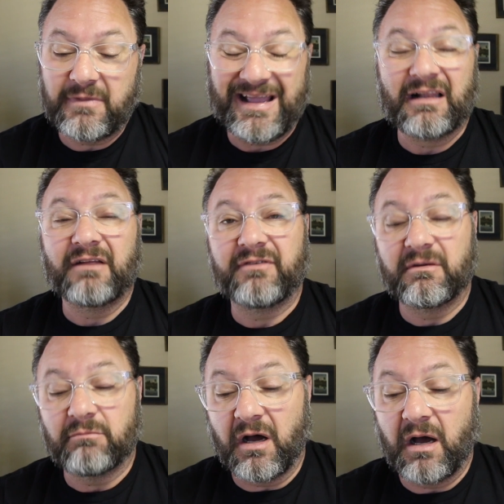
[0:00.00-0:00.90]

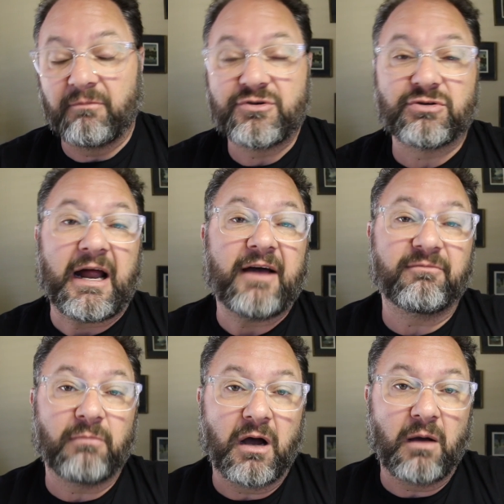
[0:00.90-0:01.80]
elephant mom,
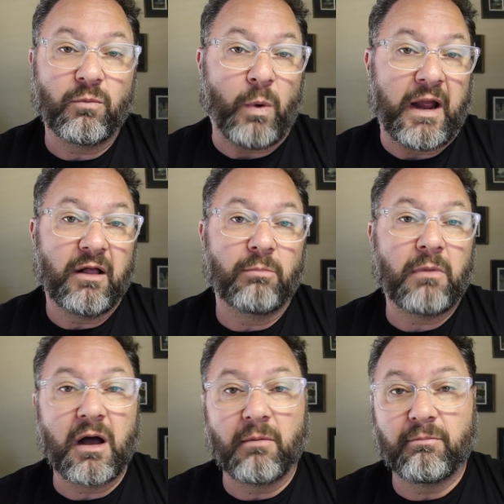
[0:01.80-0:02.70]
giraffe mom, whale
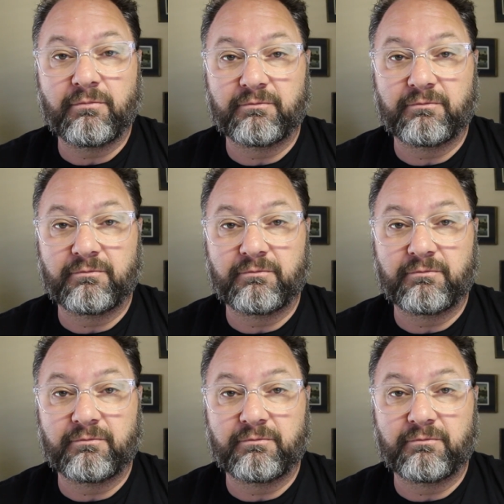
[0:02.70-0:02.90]
mom,